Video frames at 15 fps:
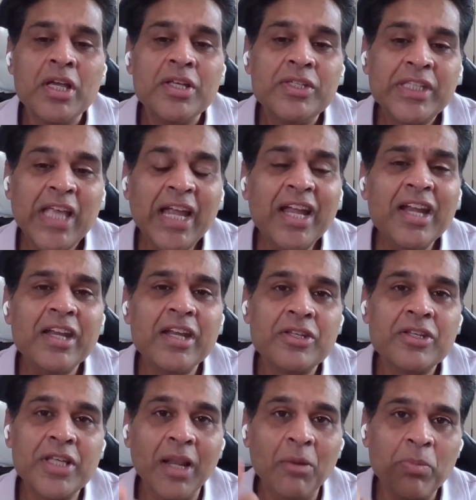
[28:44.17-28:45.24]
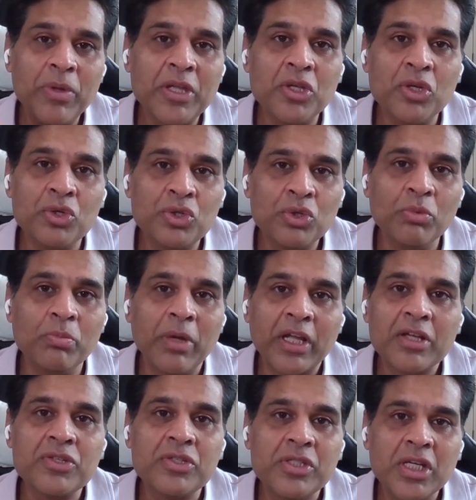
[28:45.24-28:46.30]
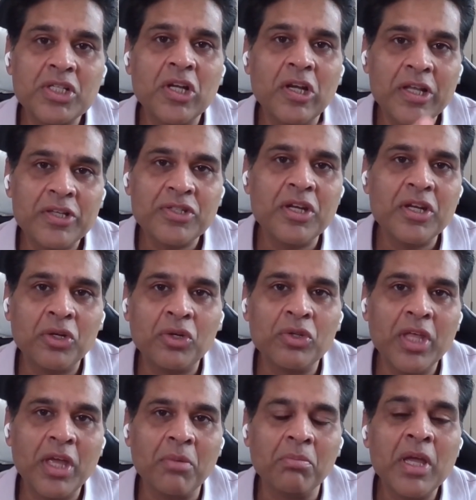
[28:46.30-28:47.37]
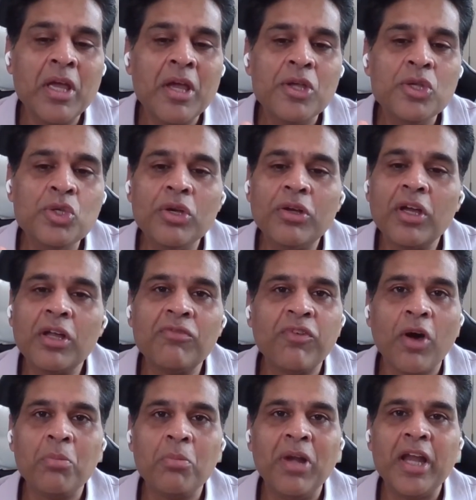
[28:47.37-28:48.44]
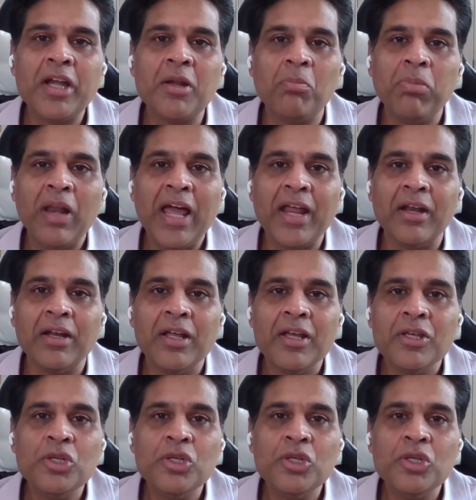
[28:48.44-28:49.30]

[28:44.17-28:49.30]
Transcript: Second, it's helping you too, because just listening to them, you can formulate a plan.